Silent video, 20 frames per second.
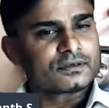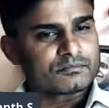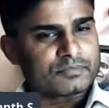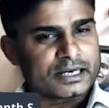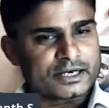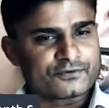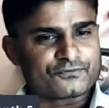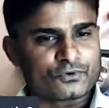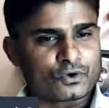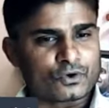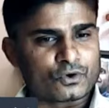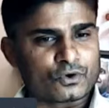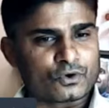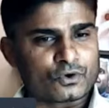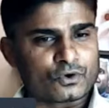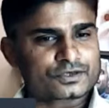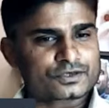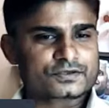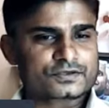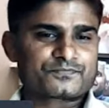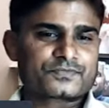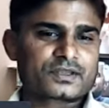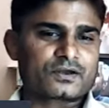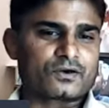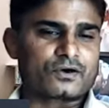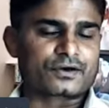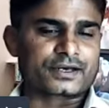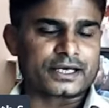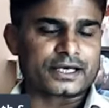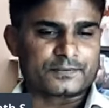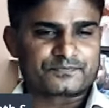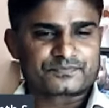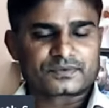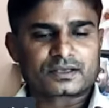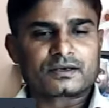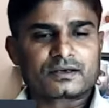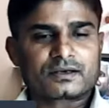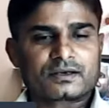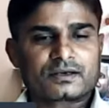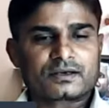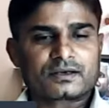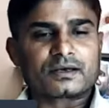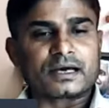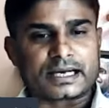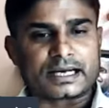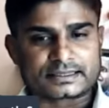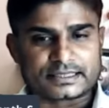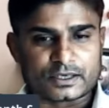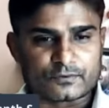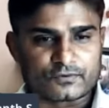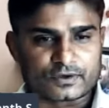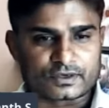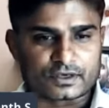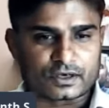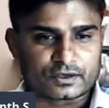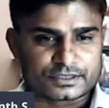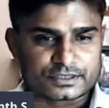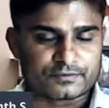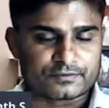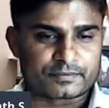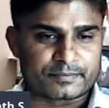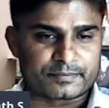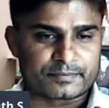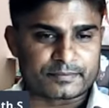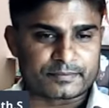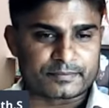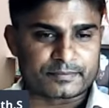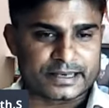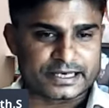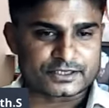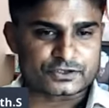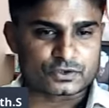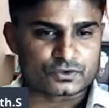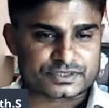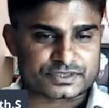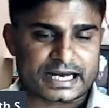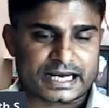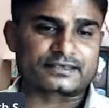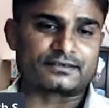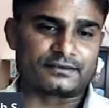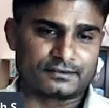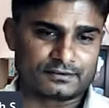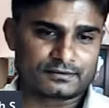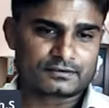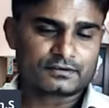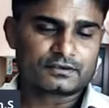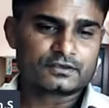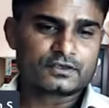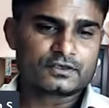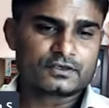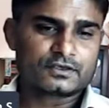by force, okay, and they were made to scatter.